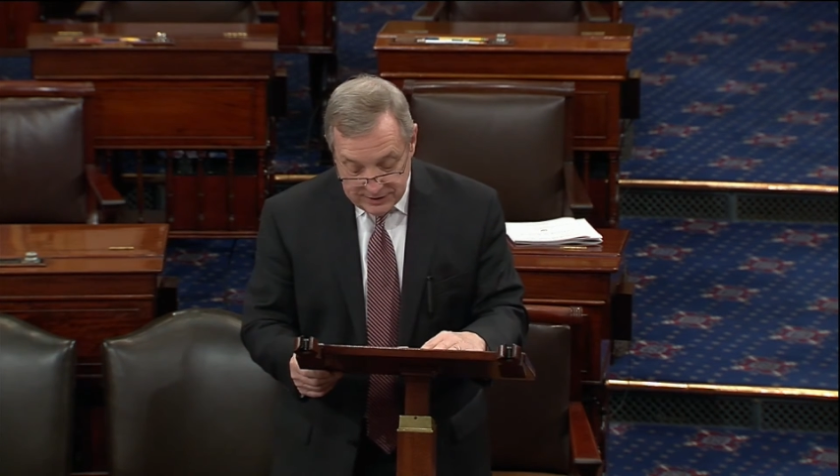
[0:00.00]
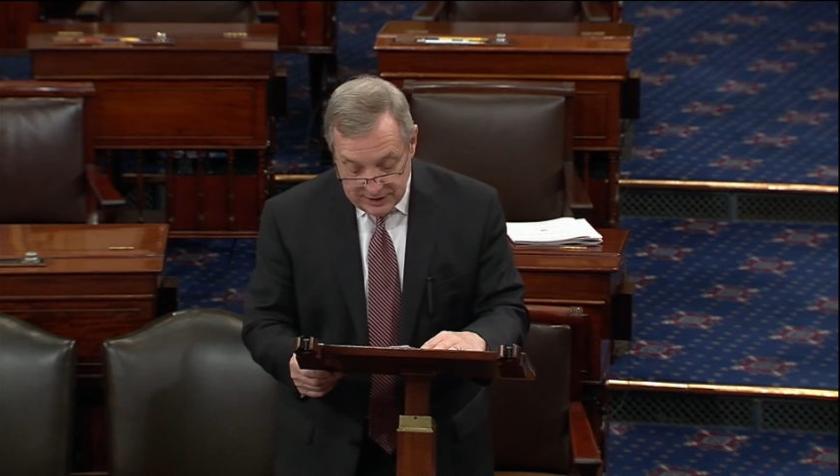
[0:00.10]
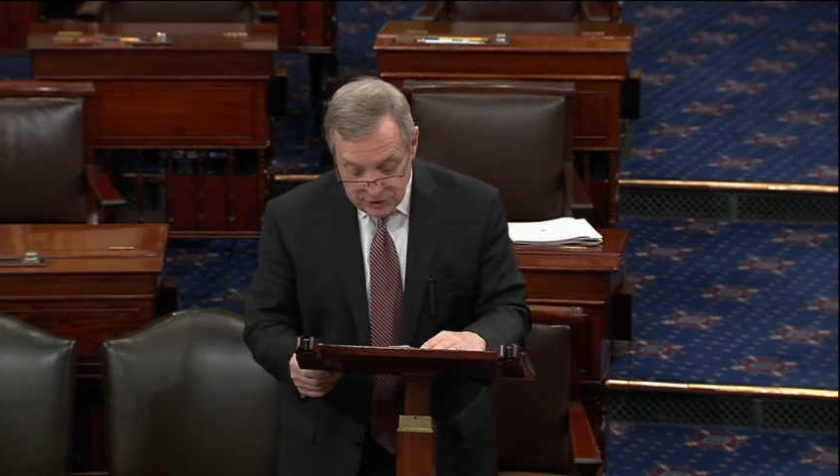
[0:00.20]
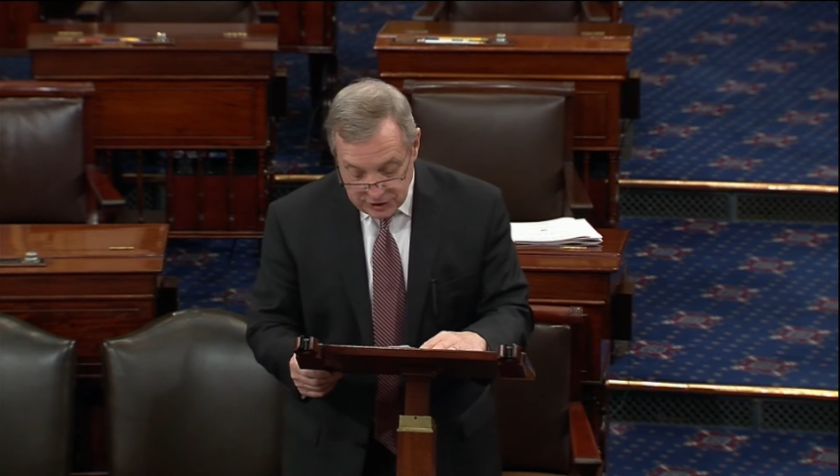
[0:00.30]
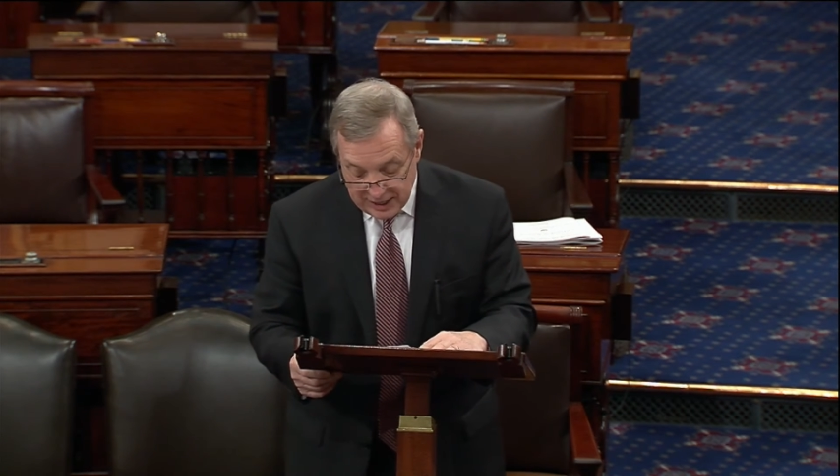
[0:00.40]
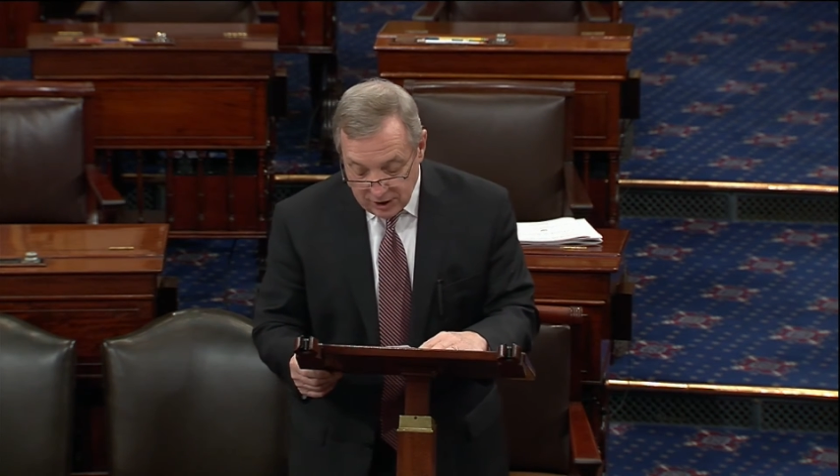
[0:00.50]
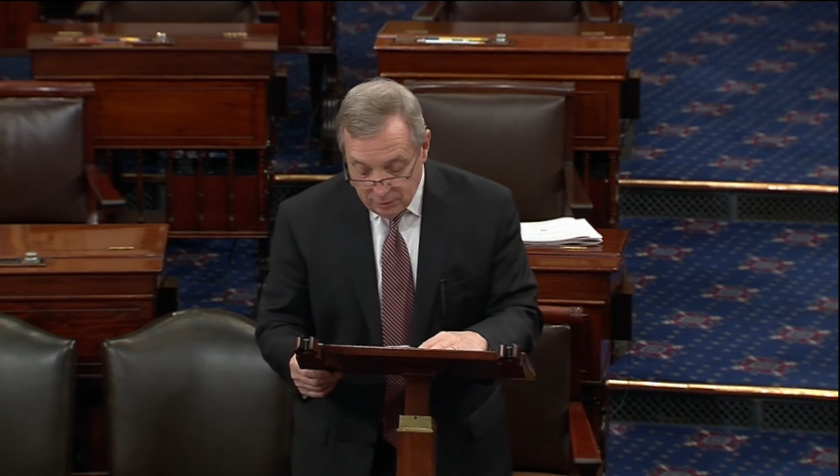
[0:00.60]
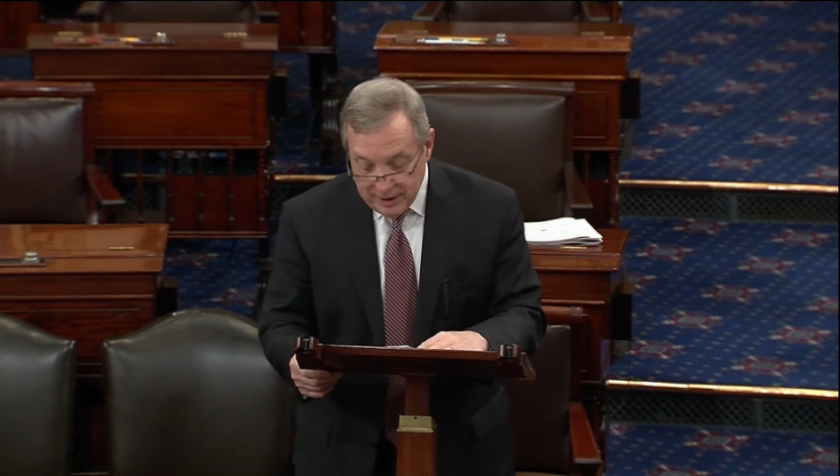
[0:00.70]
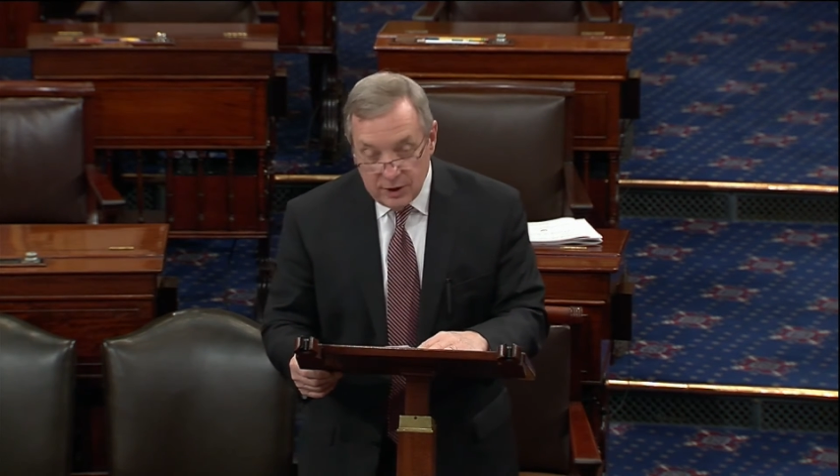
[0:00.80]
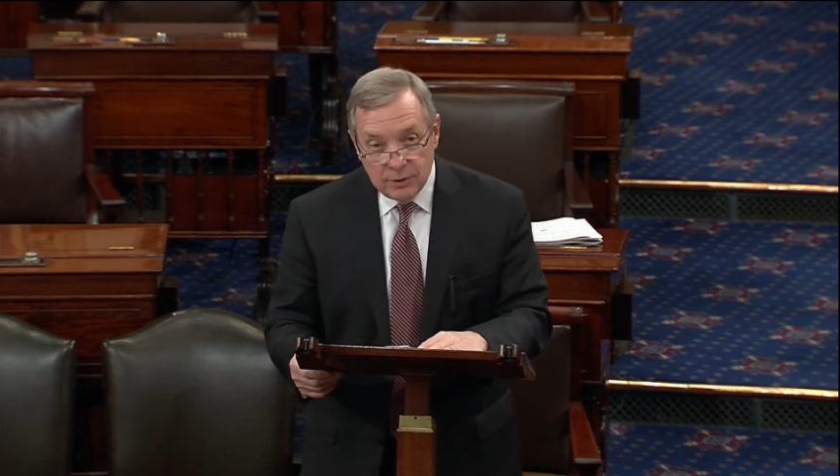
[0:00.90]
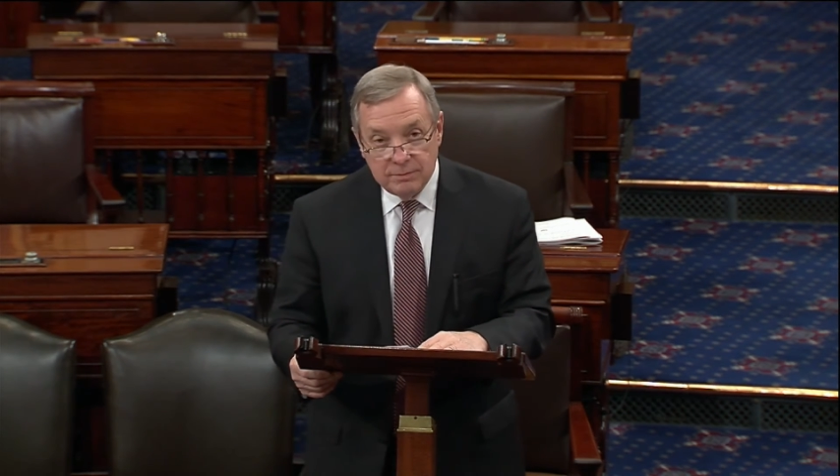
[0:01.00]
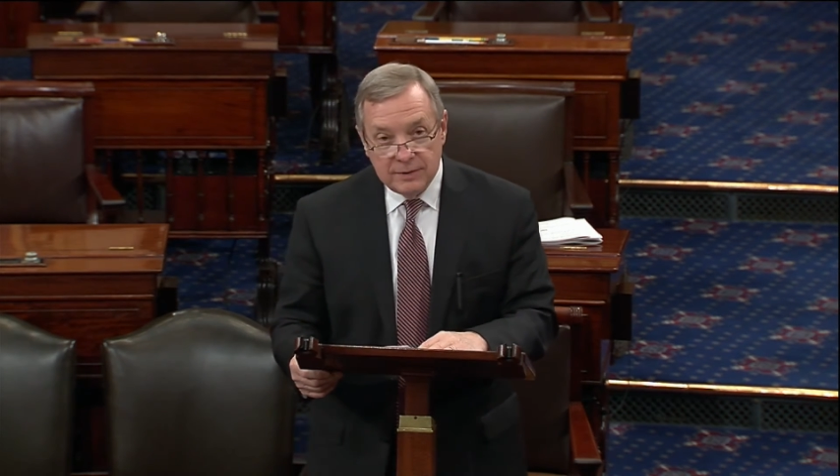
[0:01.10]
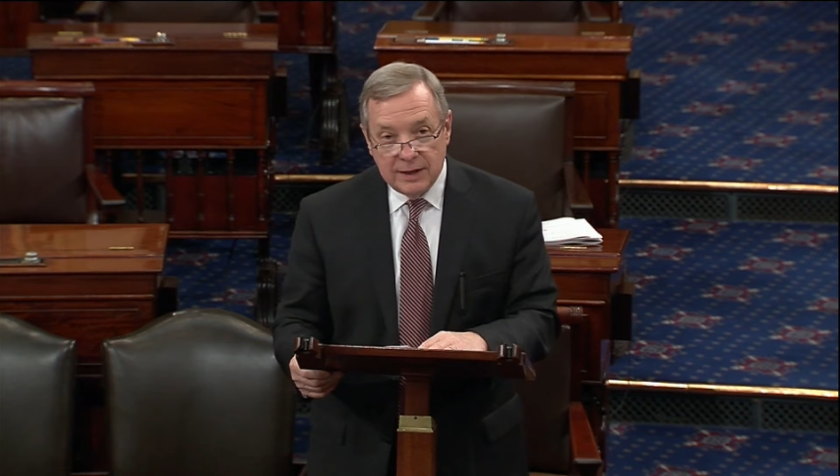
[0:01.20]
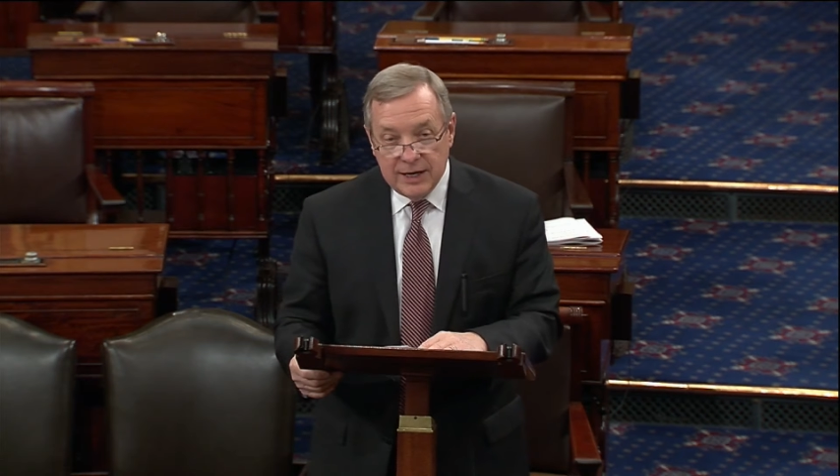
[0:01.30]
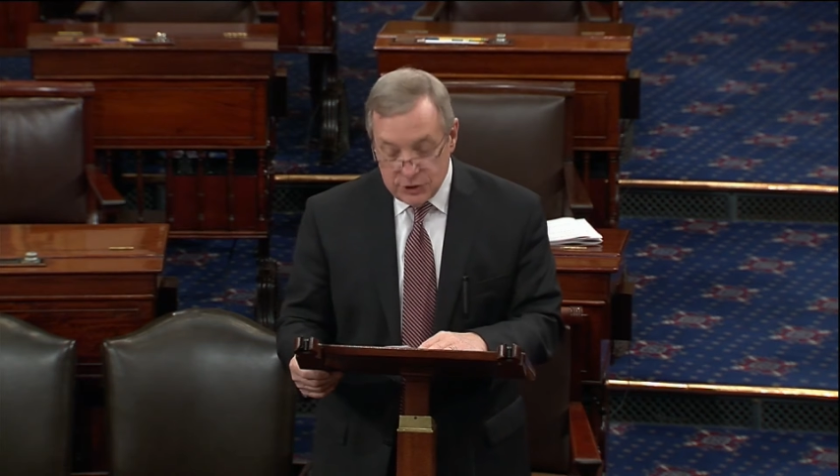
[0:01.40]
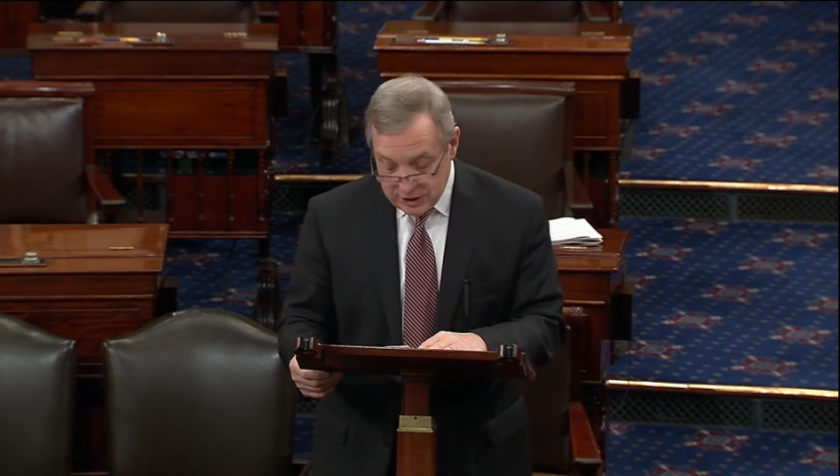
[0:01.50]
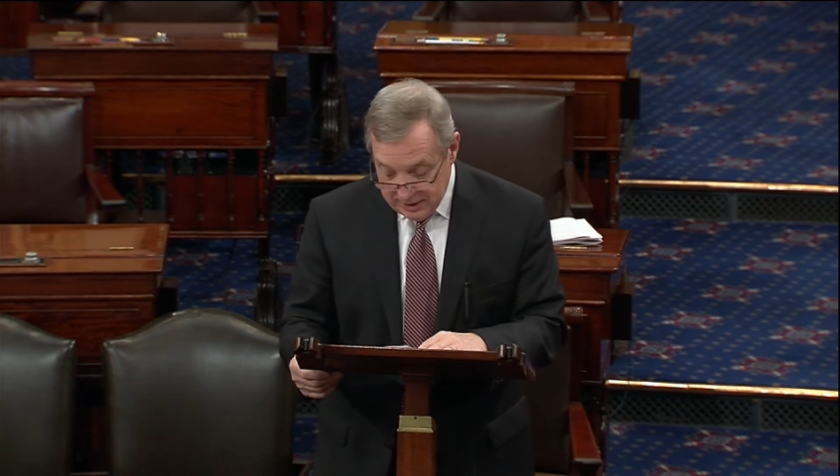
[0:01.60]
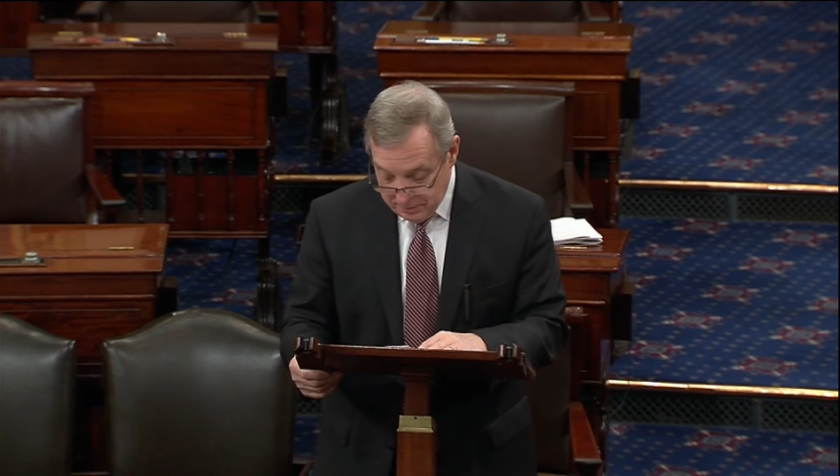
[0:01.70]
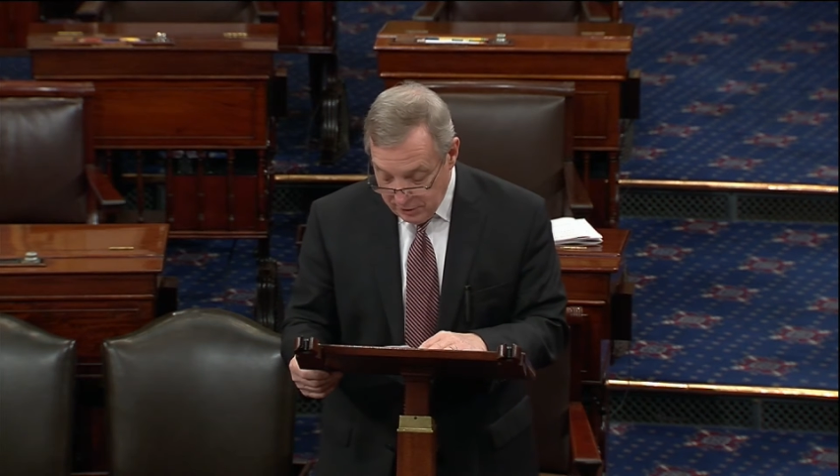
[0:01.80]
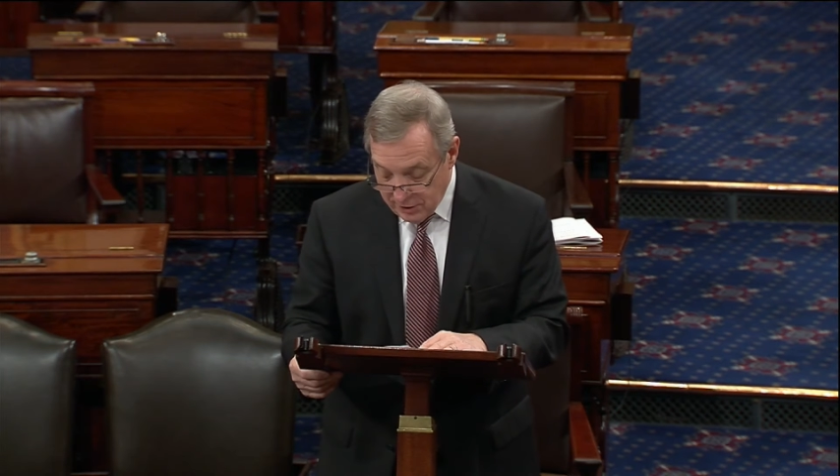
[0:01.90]
then Chicago Mayor, the late Jane
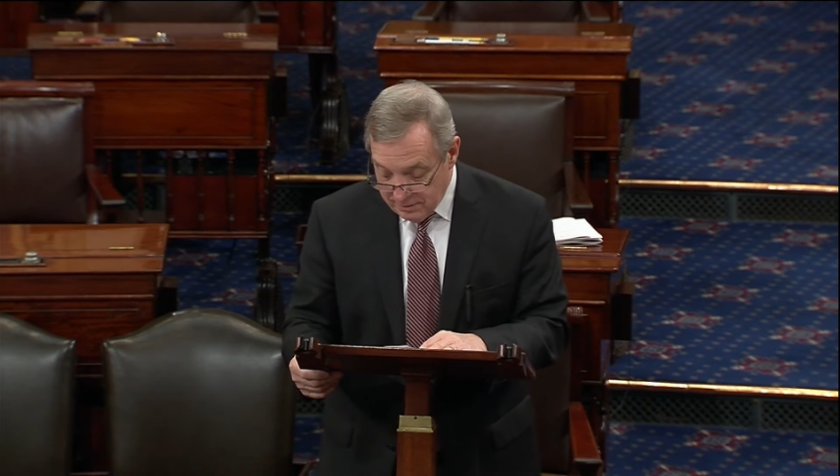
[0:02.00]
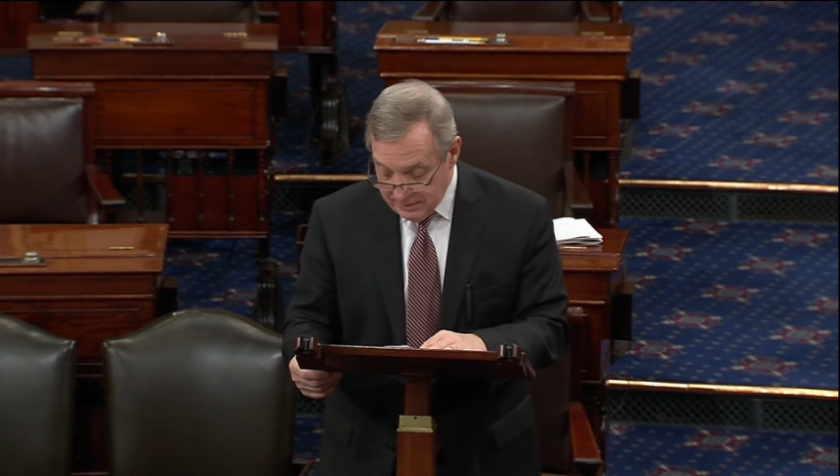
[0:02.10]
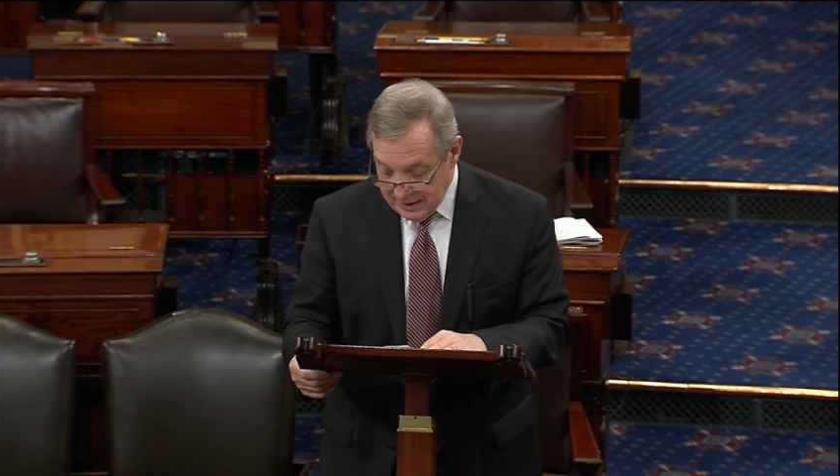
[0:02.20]
Byrne,